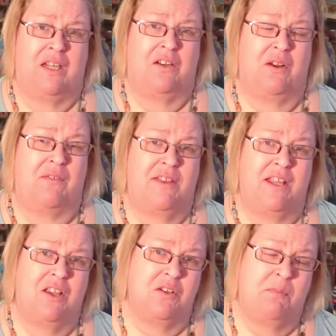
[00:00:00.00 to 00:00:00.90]

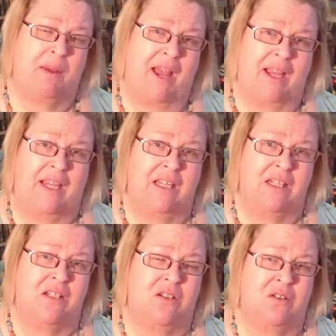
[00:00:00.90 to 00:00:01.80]
Everything goes back
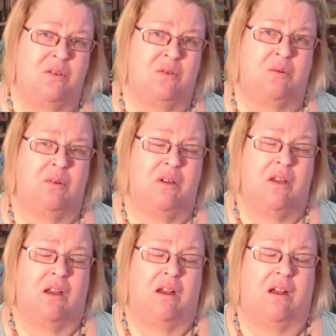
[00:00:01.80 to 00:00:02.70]
into
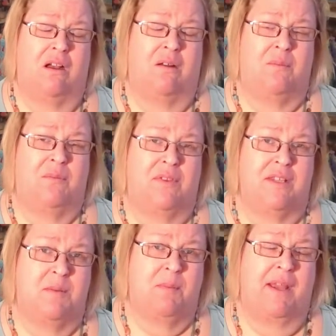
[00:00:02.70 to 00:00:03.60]
the
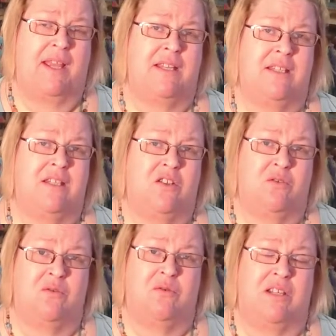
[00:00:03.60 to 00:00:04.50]
space
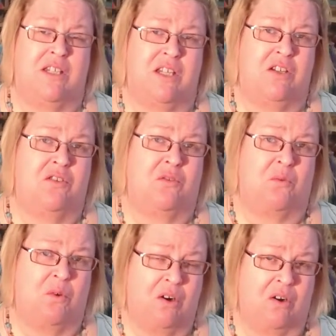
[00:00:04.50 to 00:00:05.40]
to continue the
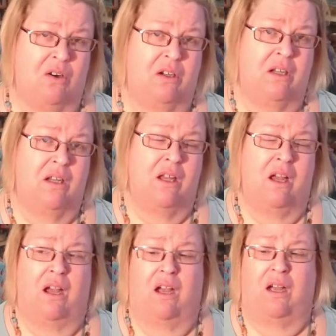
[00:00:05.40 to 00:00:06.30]
work.
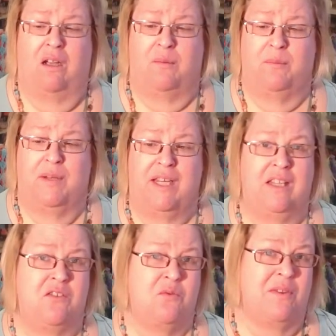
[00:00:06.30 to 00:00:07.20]
He
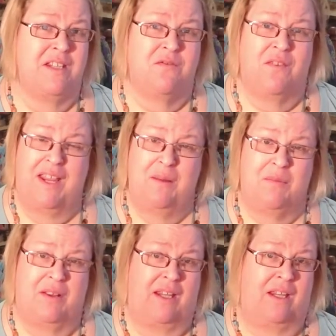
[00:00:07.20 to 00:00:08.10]
lives with his
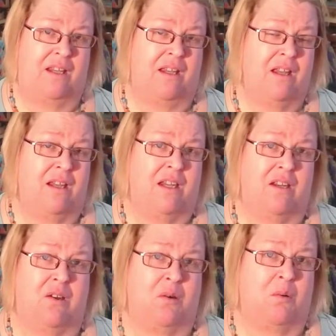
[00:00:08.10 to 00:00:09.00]
family,
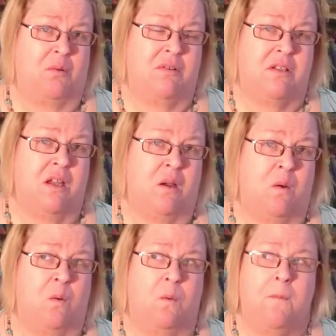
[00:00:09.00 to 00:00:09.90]

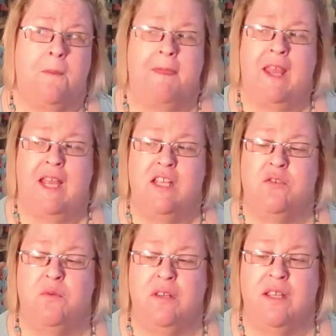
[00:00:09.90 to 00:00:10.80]
so
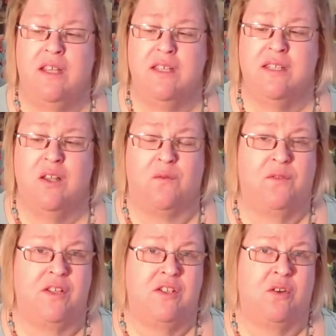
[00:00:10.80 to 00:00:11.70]
it's really a
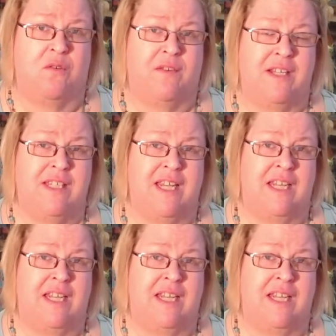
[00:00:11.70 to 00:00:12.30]
selfless service.